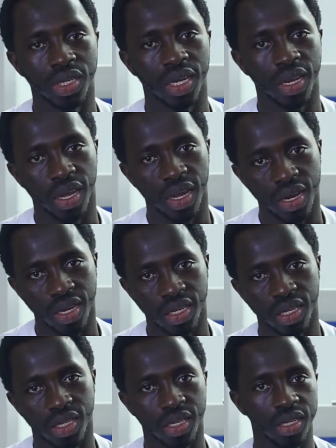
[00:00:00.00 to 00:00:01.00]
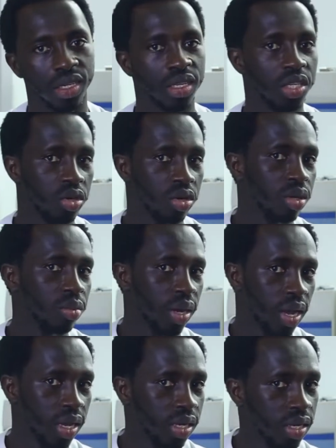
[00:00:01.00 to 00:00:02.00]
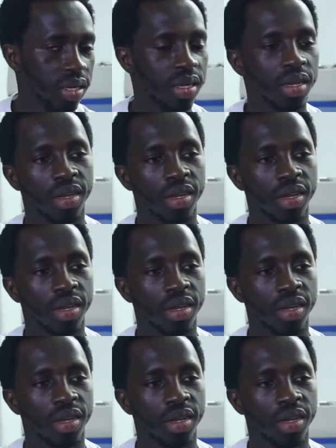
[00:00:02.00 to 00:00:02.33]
technicalities and then the theory behind it,